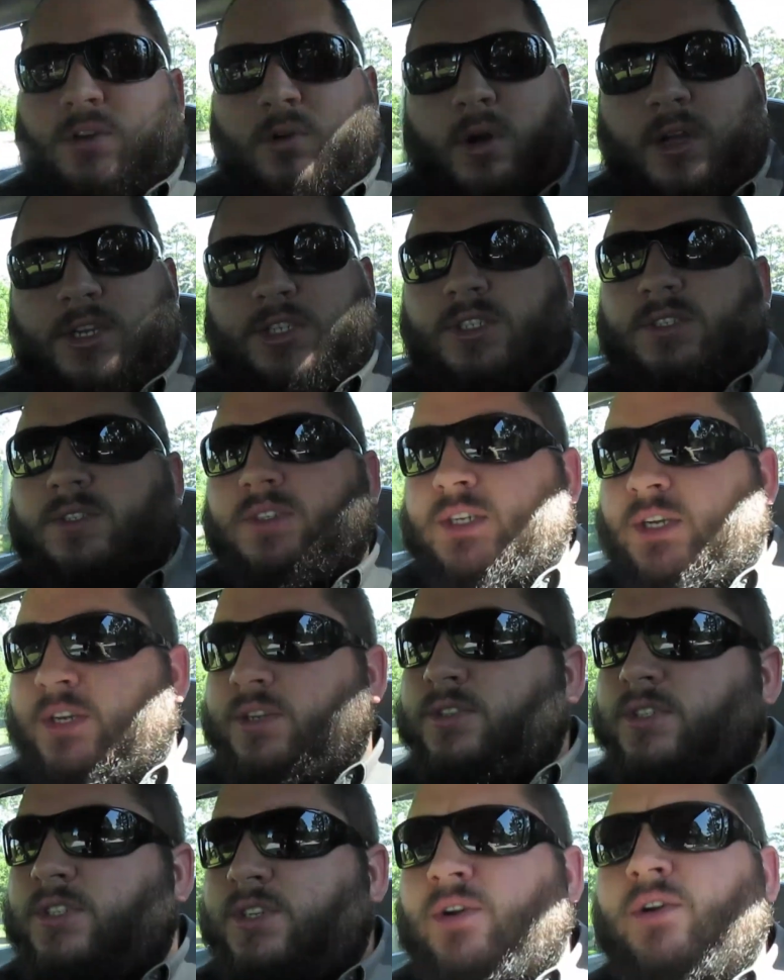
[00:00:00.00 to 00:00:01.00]
questions, and
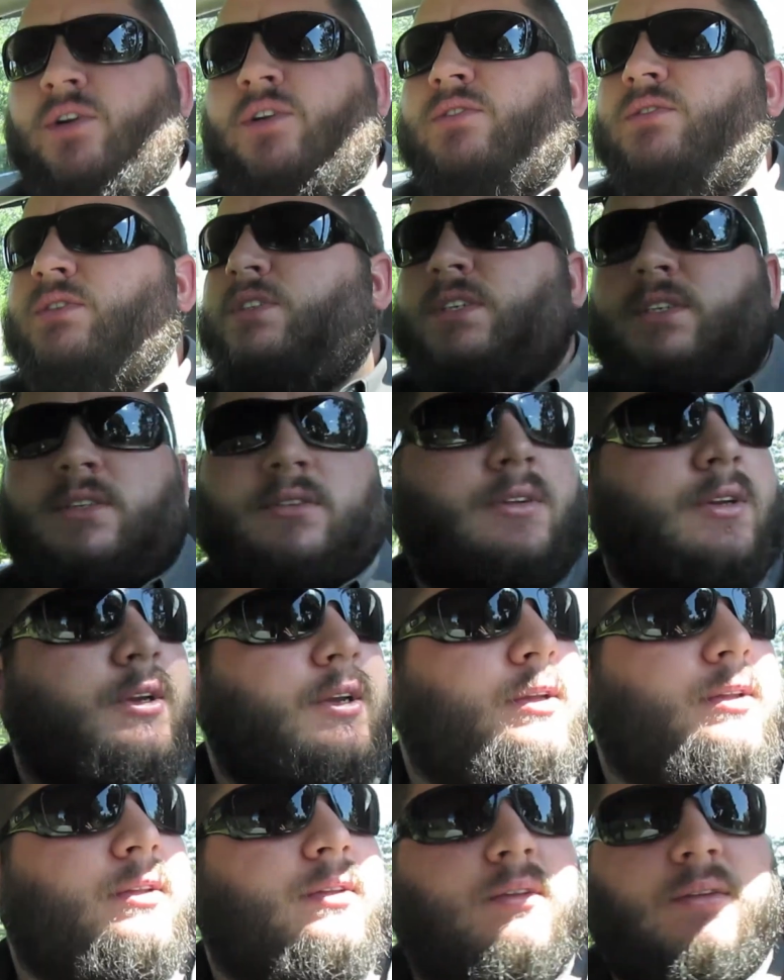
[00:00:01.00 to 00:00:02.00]
concerns, and
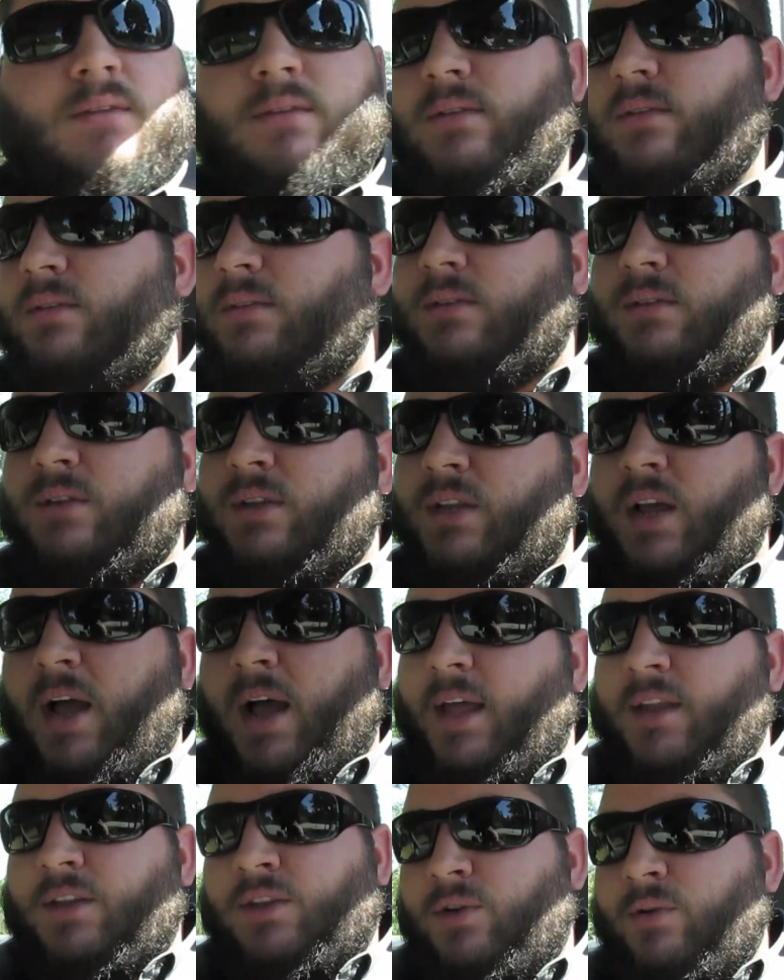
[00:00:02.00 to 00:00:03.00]

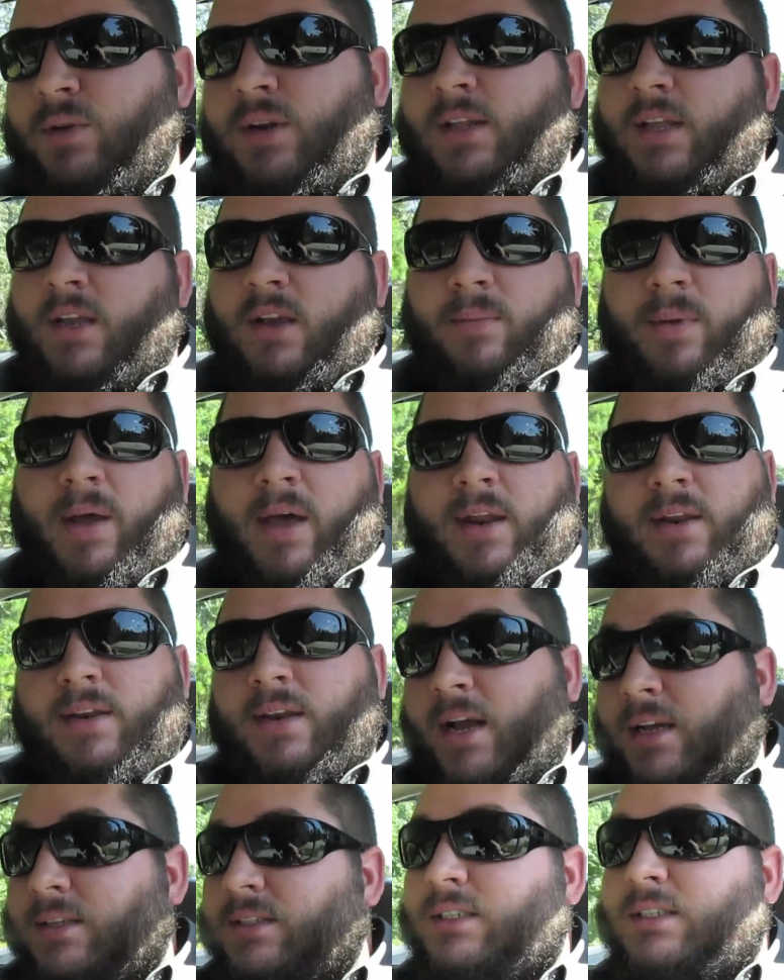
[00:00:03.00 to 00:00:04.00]
not do anything about it,
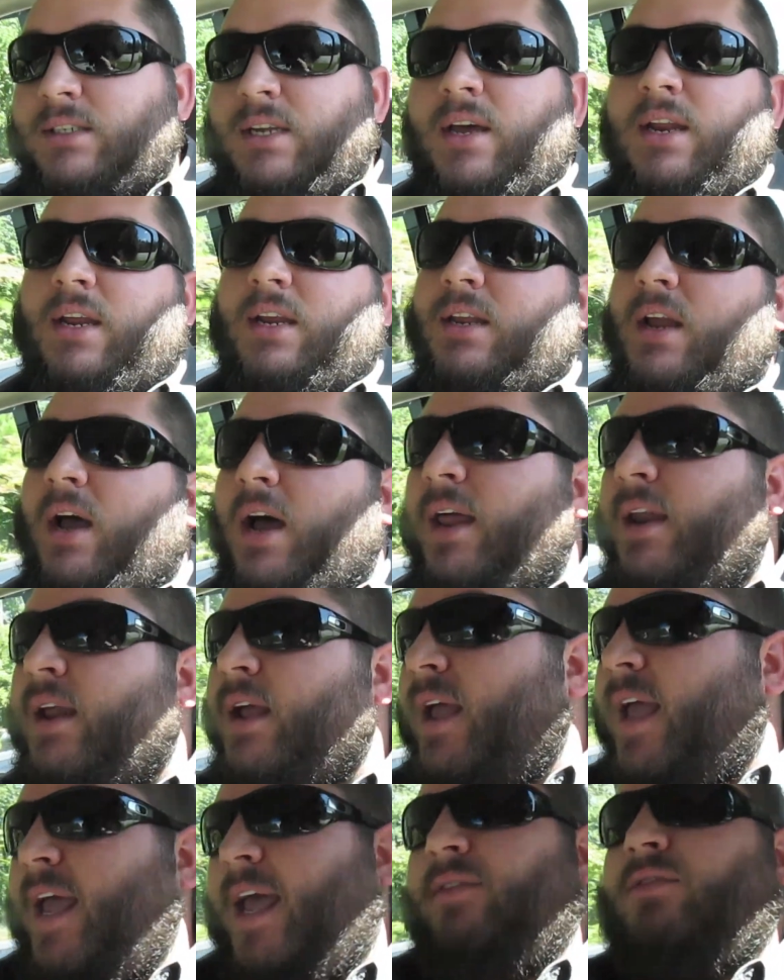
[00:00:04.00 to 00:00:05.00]
not study, not
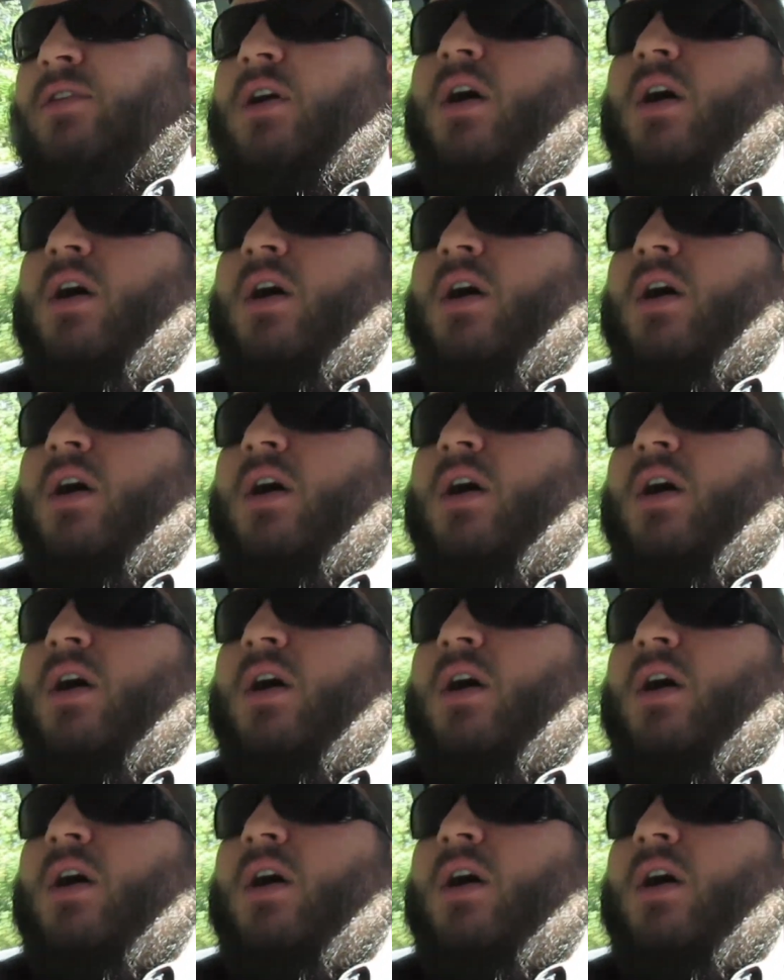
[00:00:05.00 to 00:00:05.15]
have